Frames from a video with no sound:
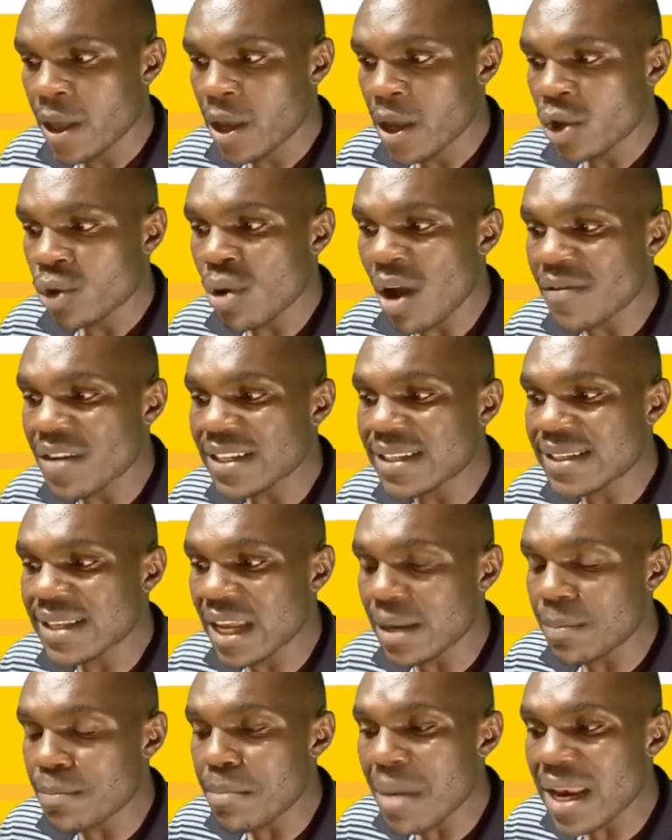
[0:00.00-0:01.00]
You have the
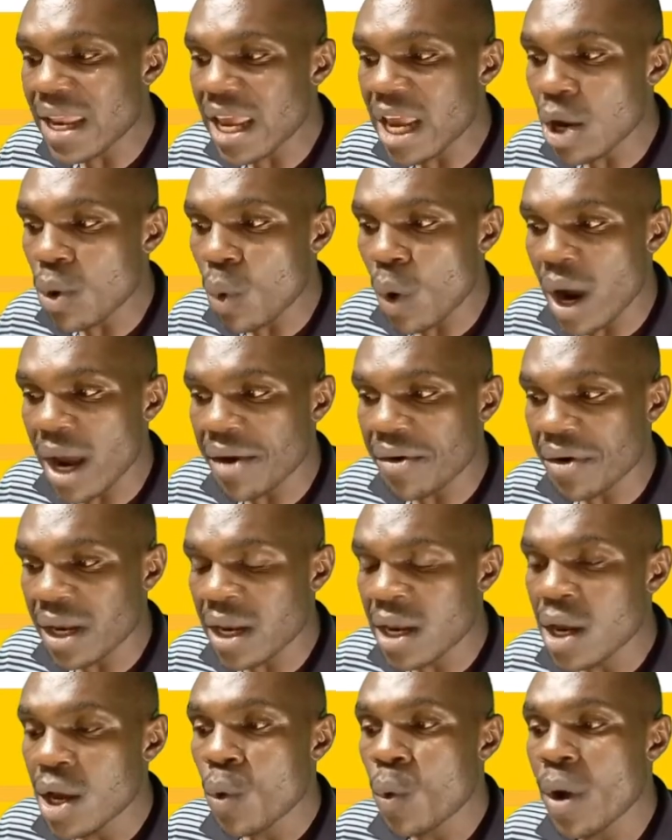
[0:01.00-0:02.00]
statement inquiry,
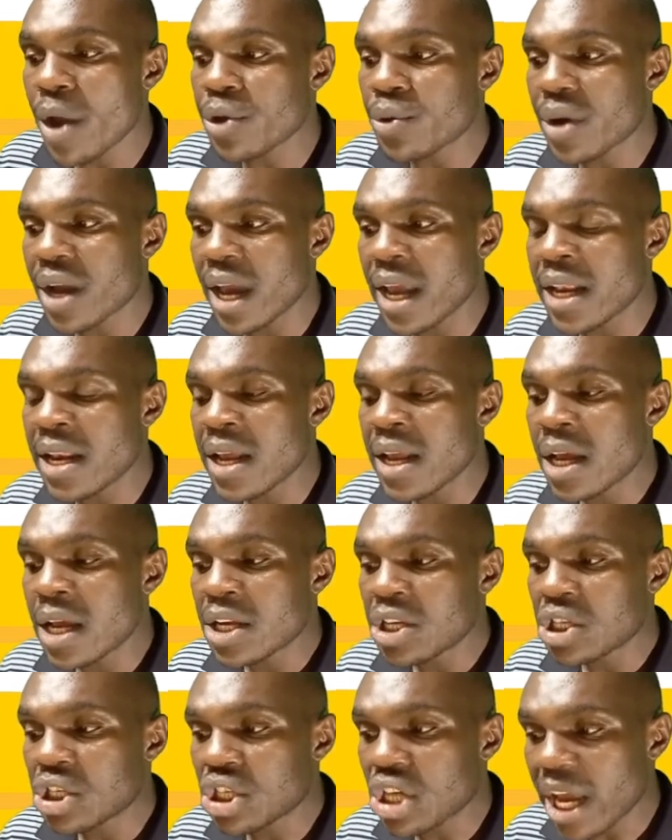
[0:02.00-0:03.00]
where you can
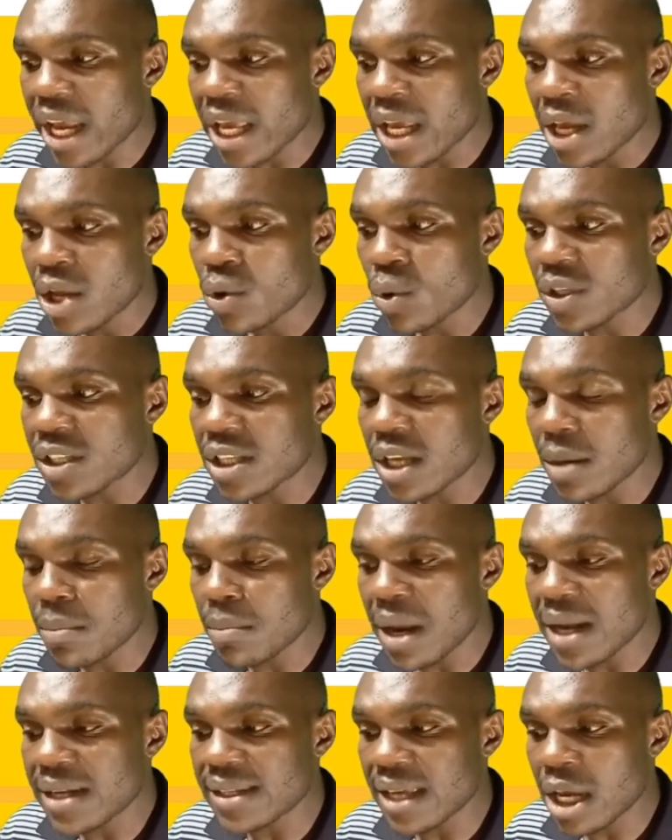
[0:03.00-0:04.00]
check your
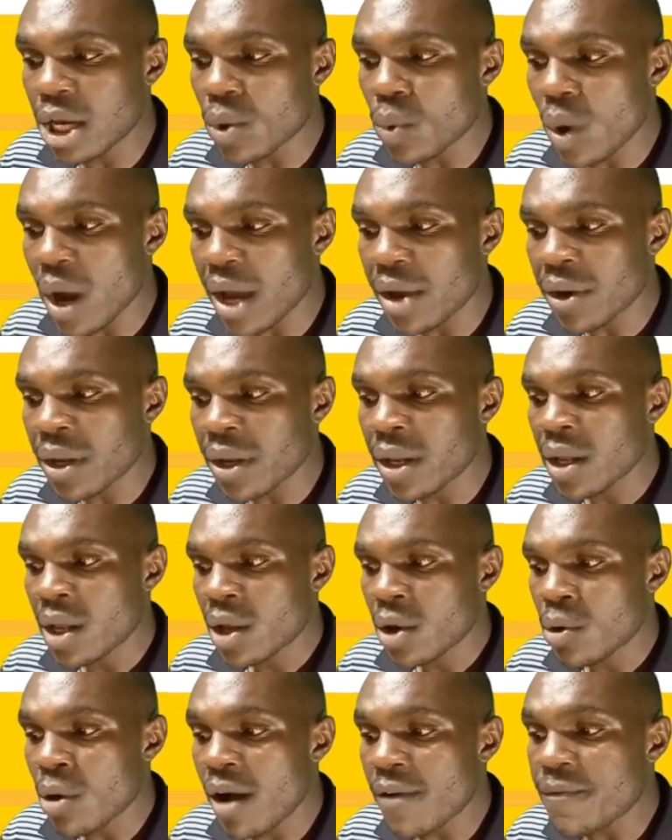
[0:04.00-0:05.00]
statement inquiry.
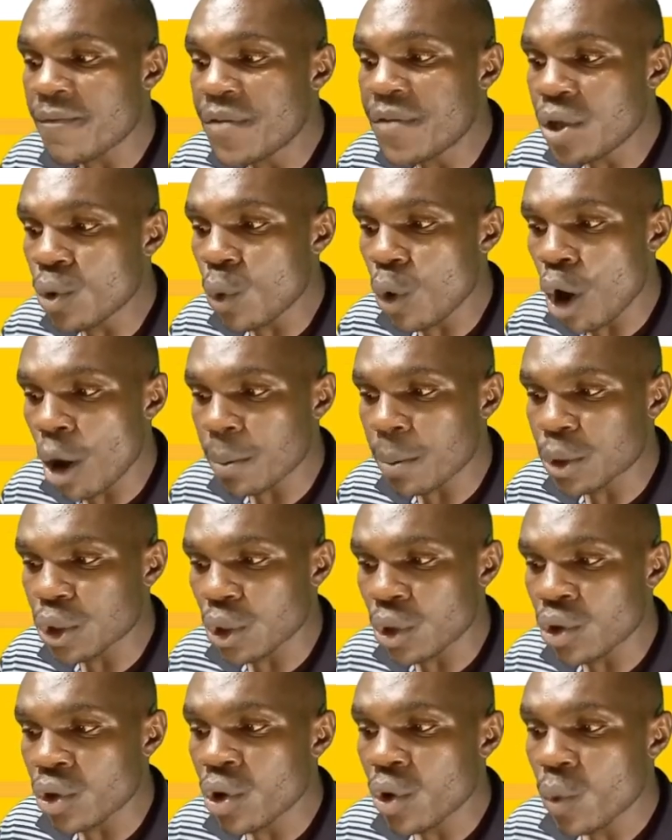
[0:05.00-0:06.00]
You have view
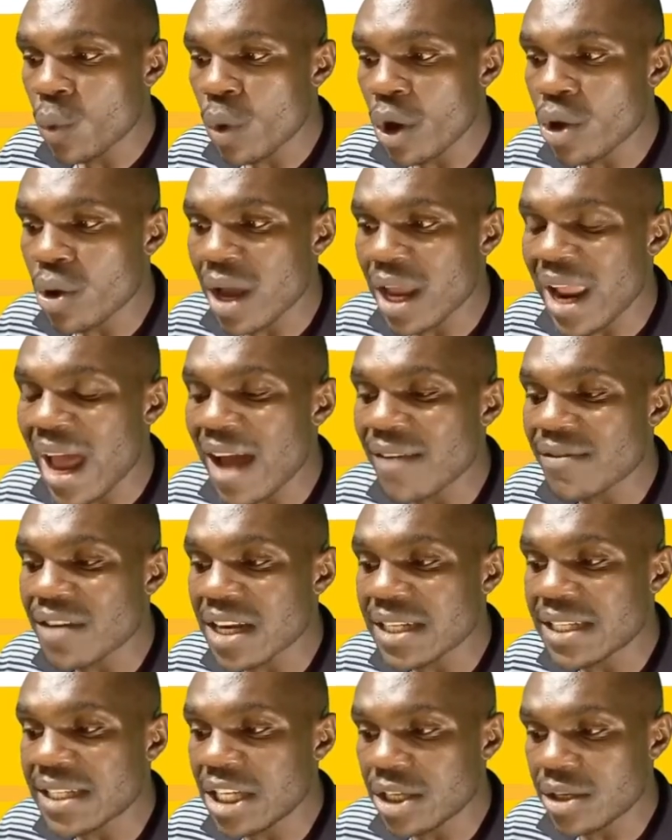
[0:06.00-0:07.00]
option, where you can have the
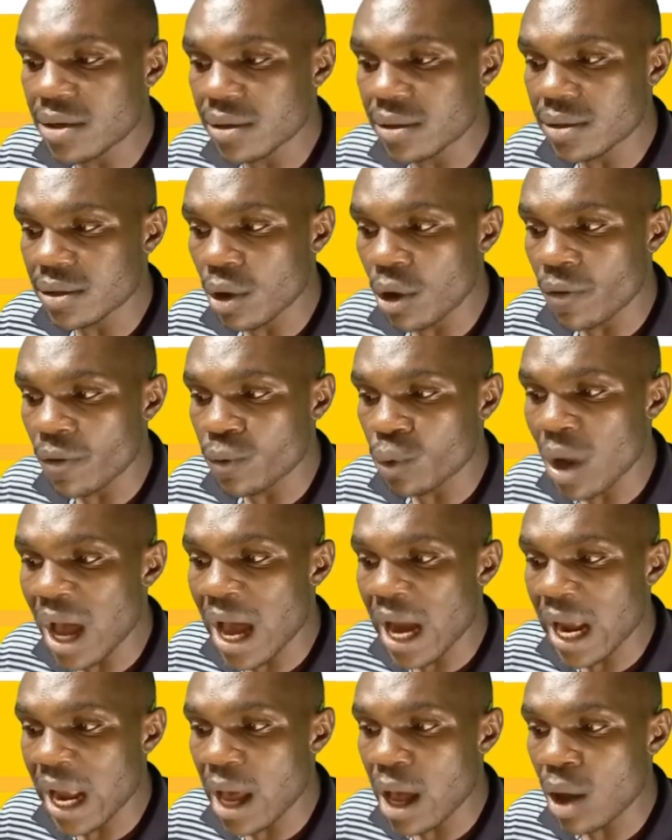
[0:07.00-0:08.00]
details of your
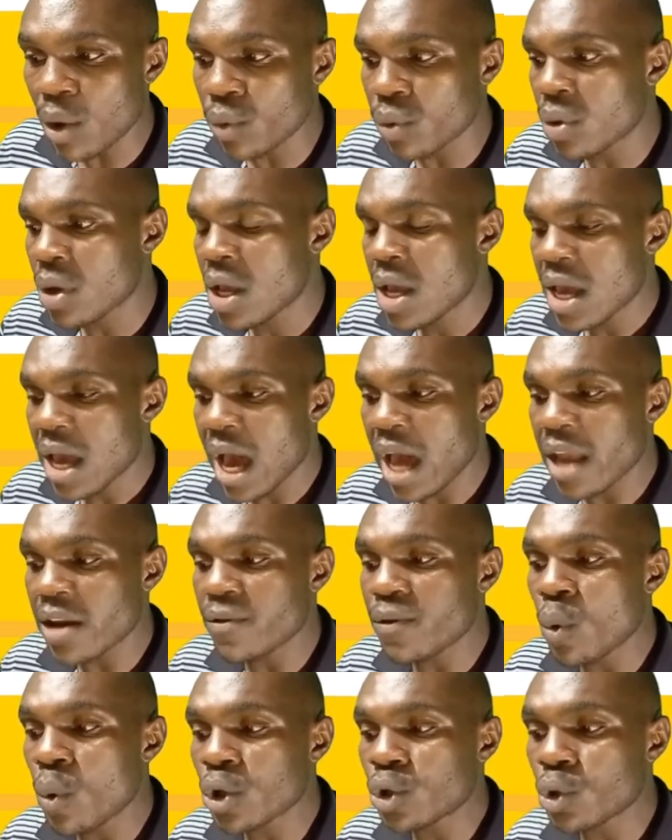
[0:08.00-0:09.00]
account. And if
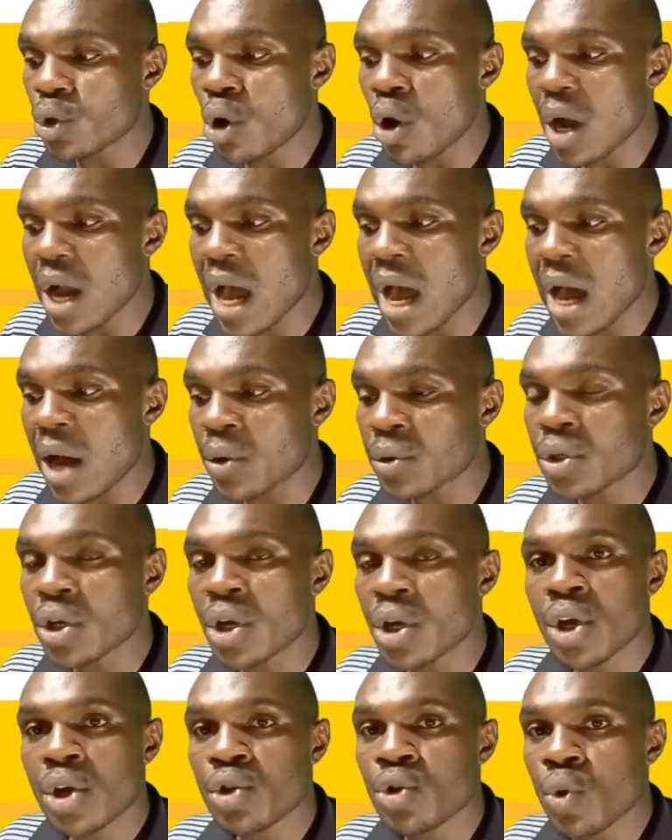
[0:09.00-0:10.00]
you want to log out,
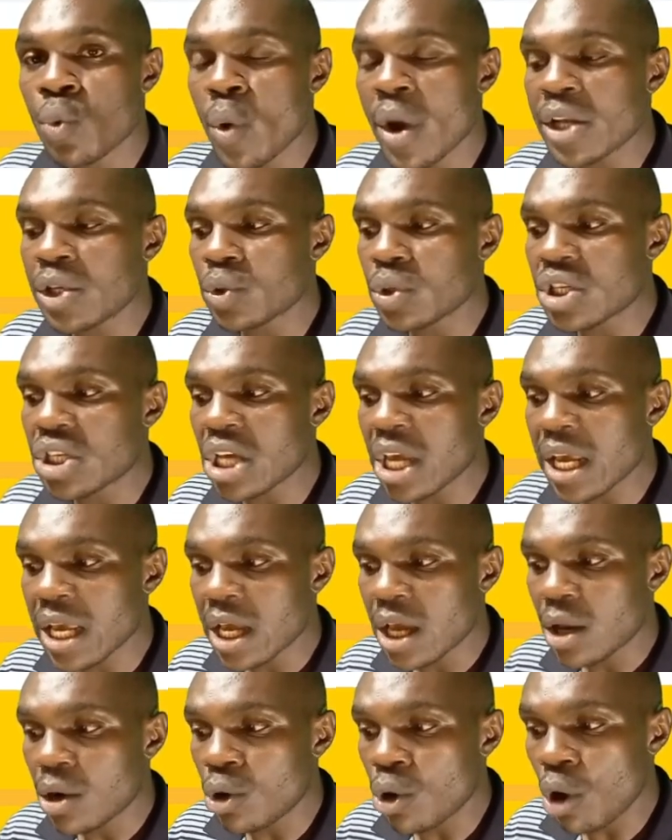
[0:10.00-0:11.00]
you're going to take
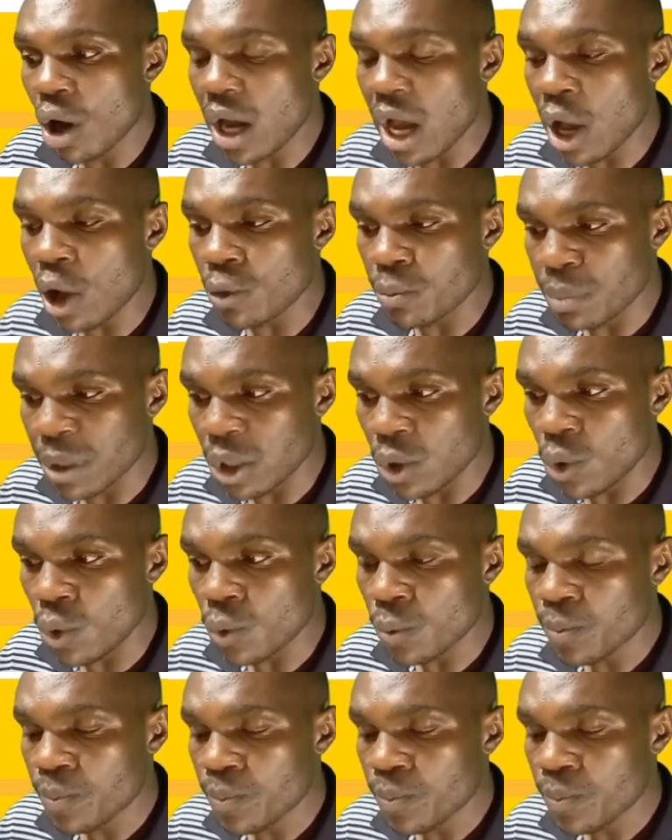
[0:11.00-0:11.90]
log out below.